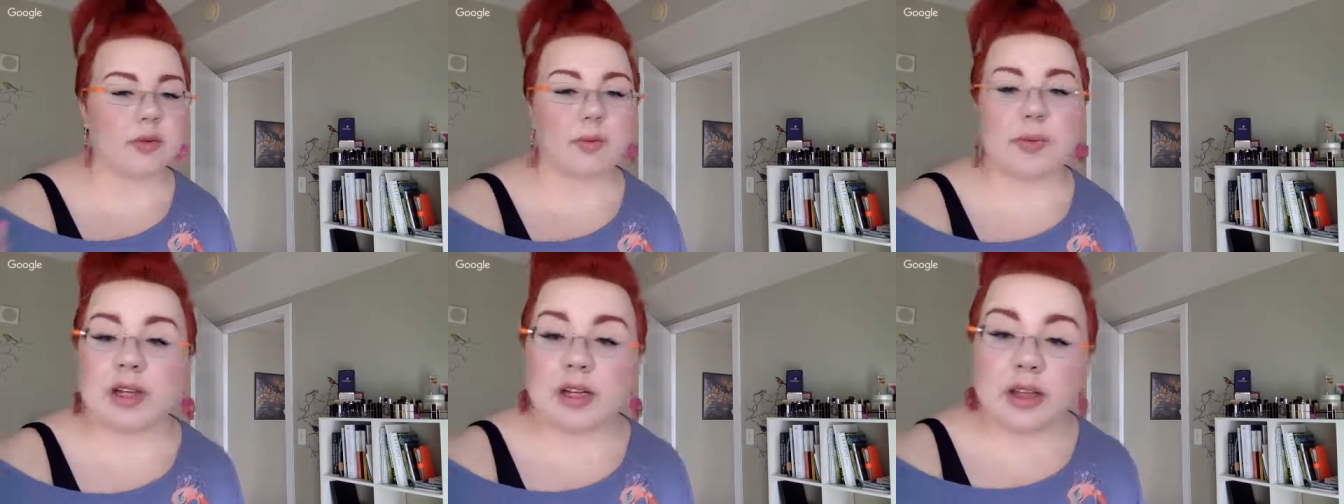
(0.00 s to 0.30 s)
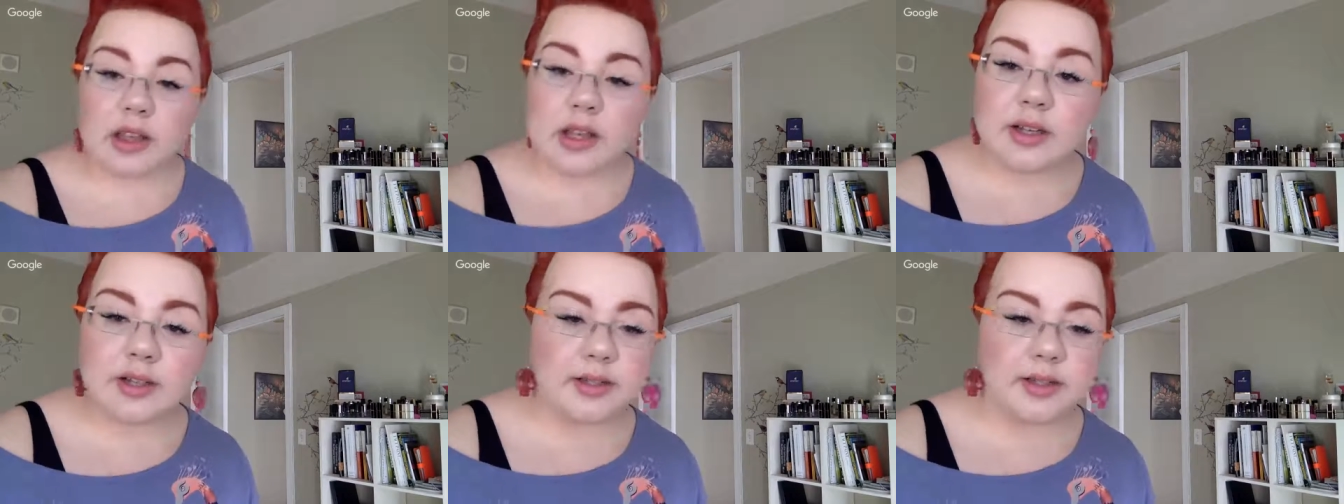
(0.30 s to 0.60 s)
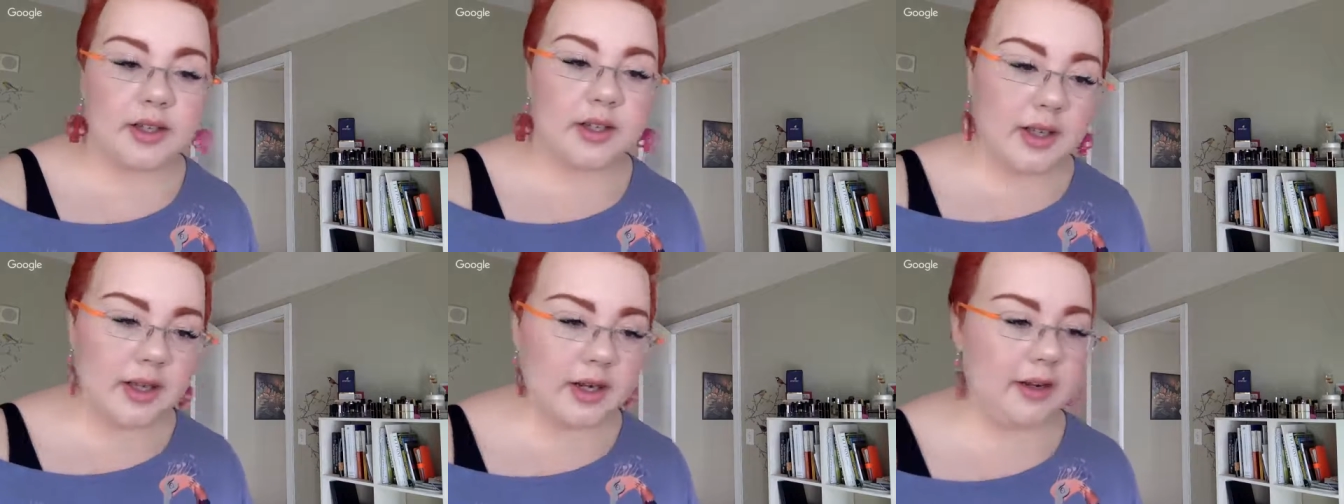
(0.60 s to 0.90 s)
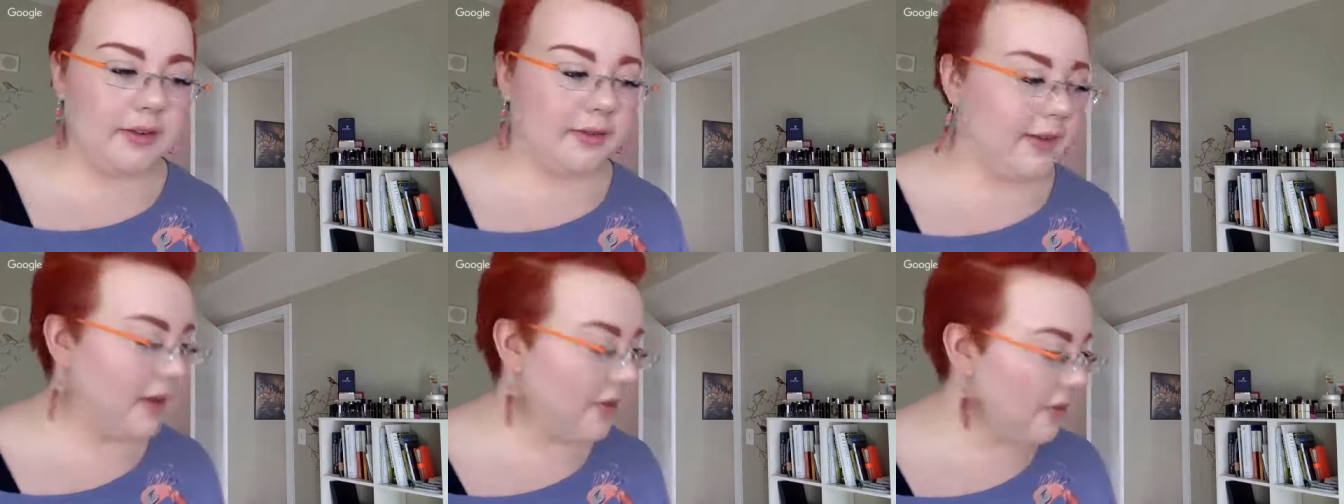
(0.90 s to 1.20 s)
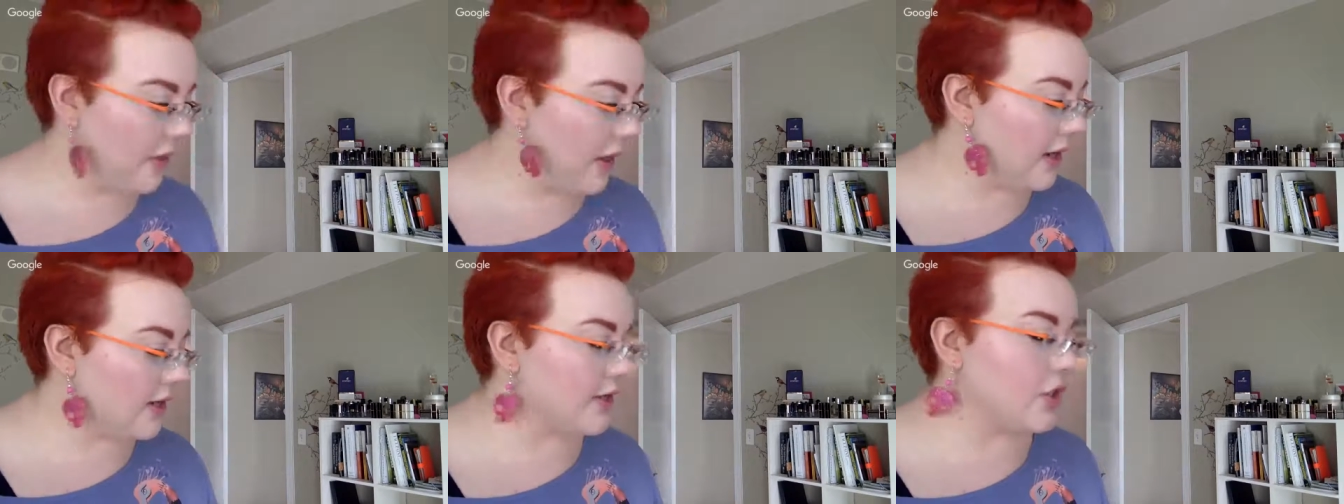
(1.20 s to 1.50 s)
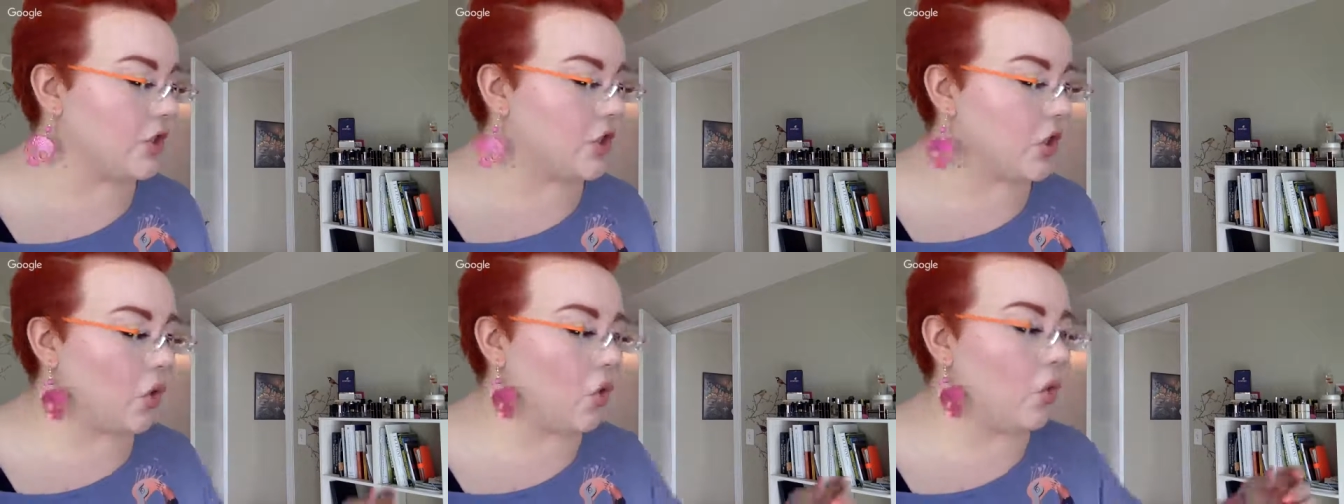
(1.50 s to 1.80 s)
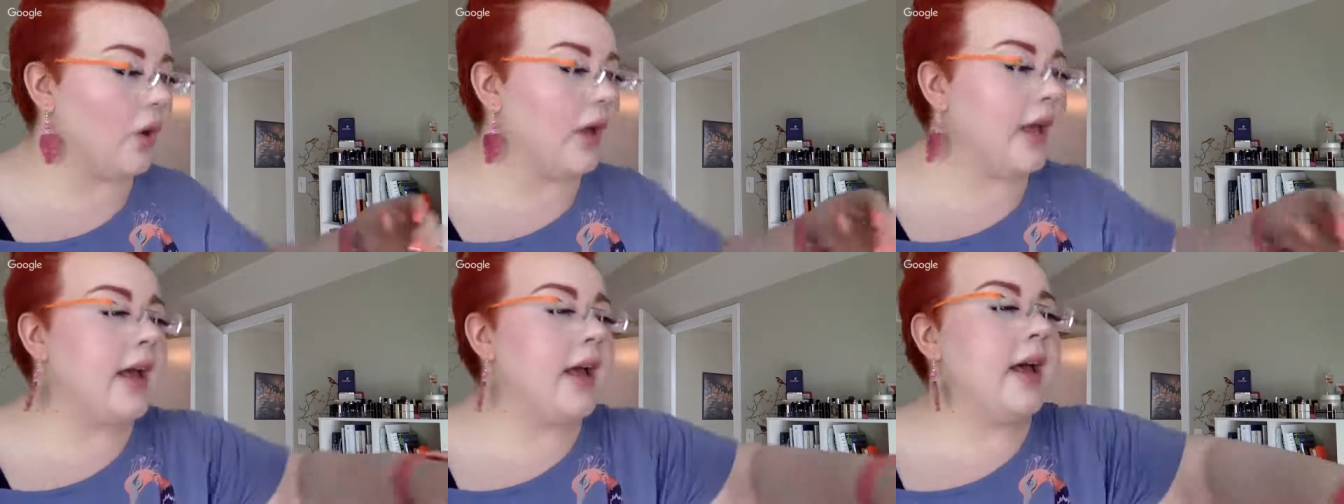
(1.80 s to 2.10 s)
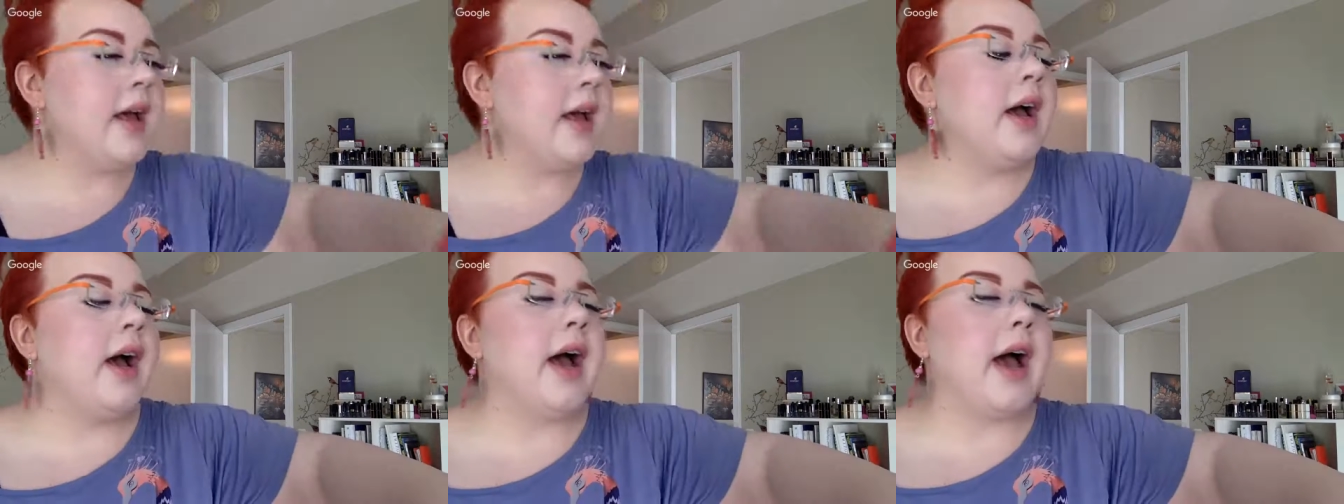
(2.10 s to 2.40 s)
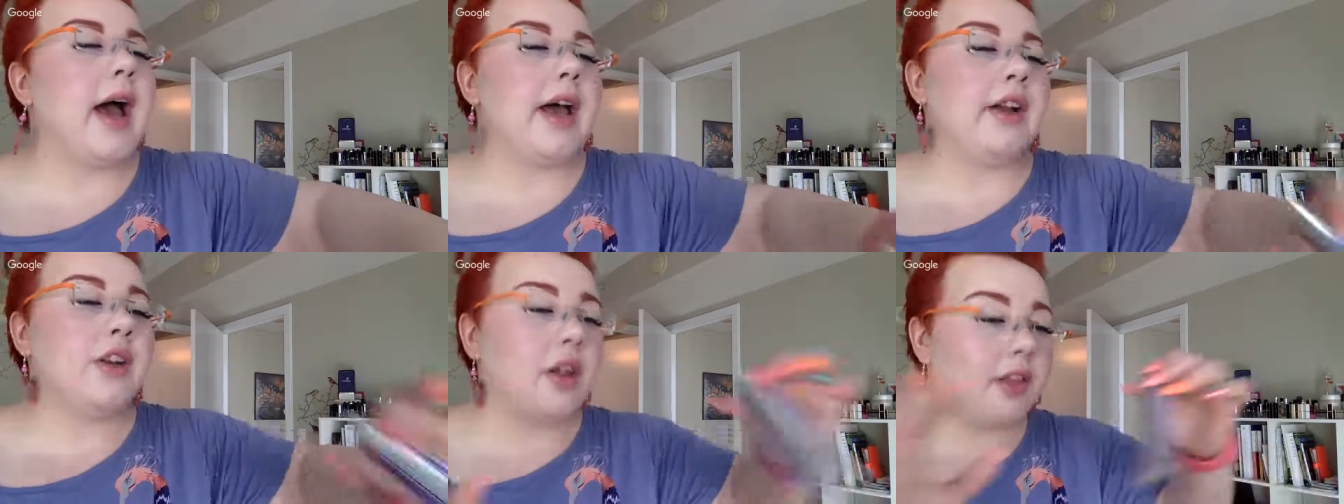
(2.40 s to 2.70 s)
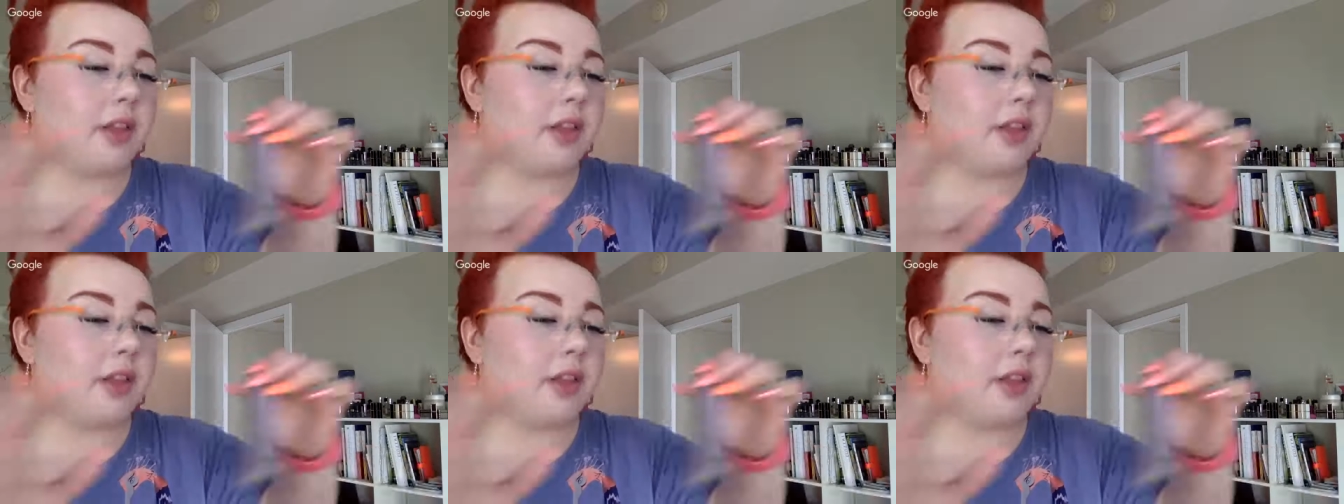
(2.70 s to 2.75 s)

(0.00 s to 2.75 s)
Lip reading: are many things that can affect that. So another